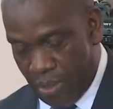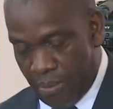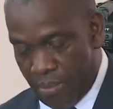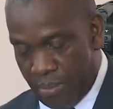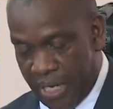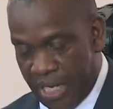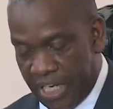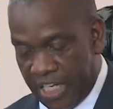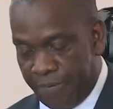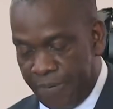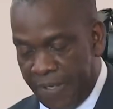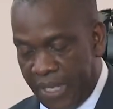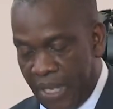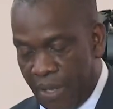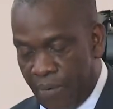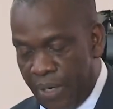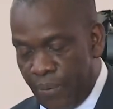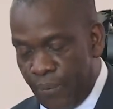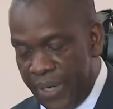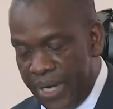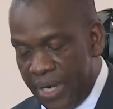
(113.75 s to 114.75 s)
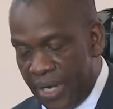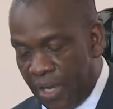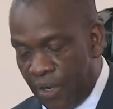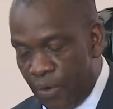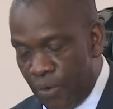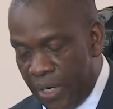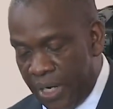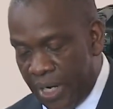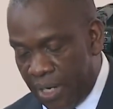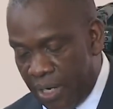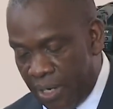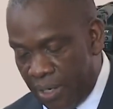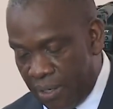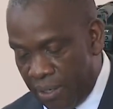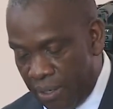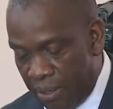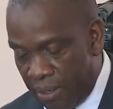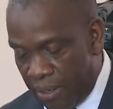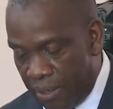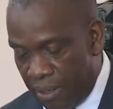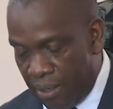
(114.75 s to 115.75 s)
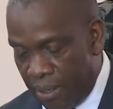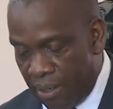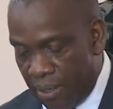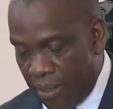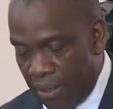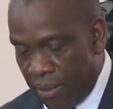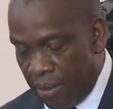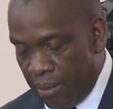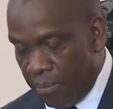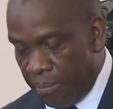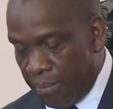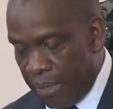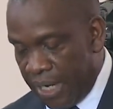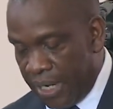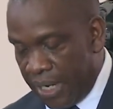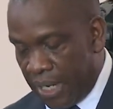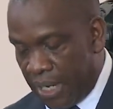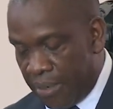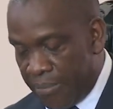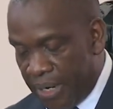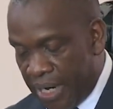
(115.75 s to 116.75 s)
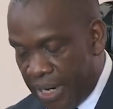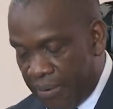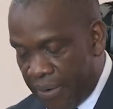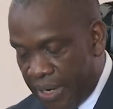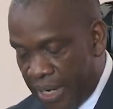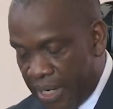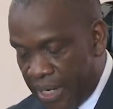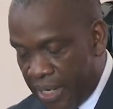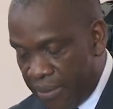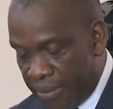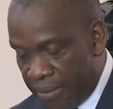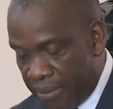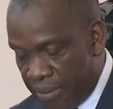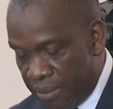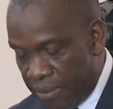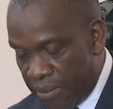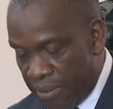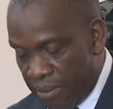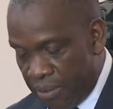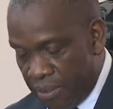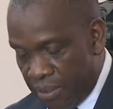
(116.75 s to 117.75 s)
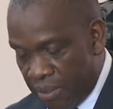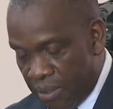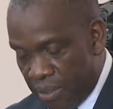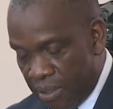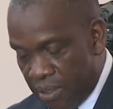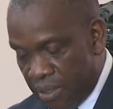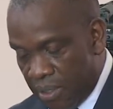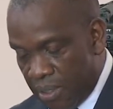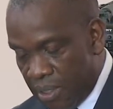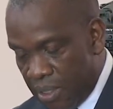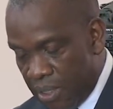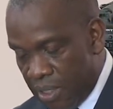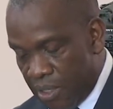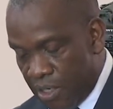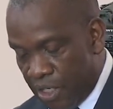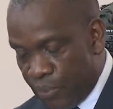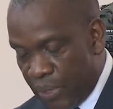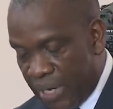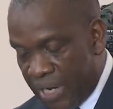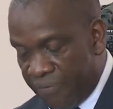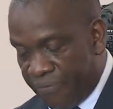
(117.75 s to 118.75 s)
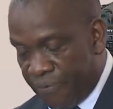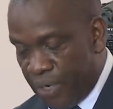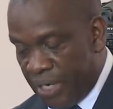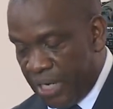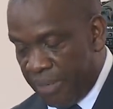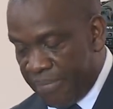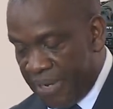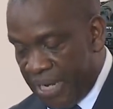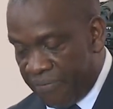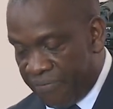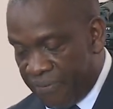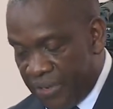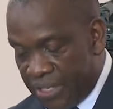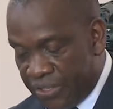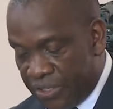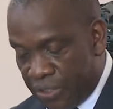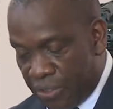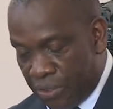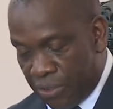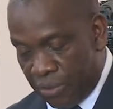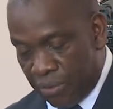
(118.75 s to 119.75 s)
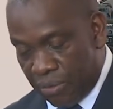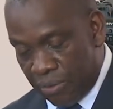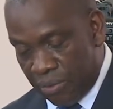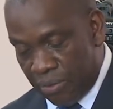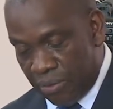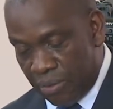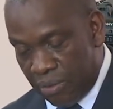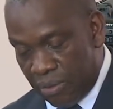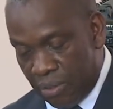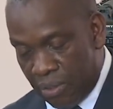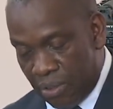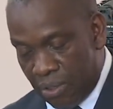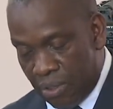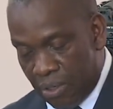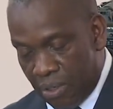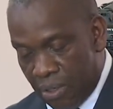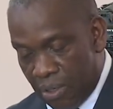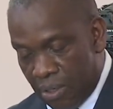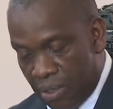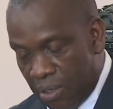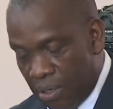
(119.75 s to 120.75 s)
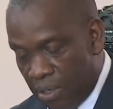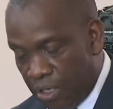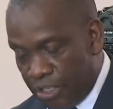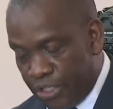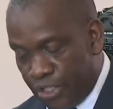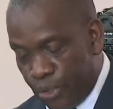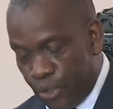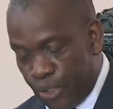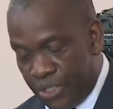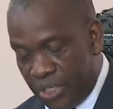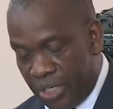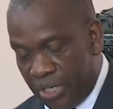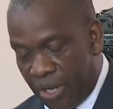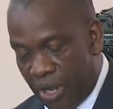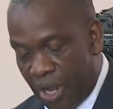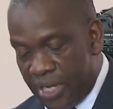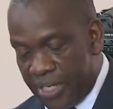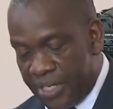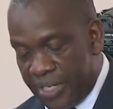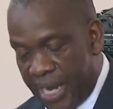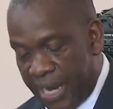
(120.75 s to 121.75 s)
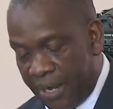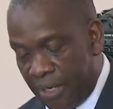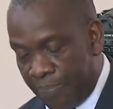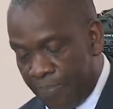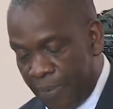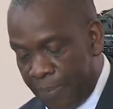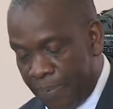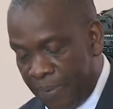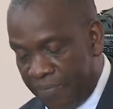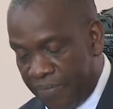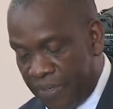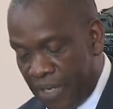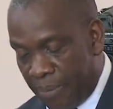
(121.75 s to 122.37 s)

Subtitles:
Madam Speaker, when we included medical marijuana in our 2014 manifesto, our social contract with the people of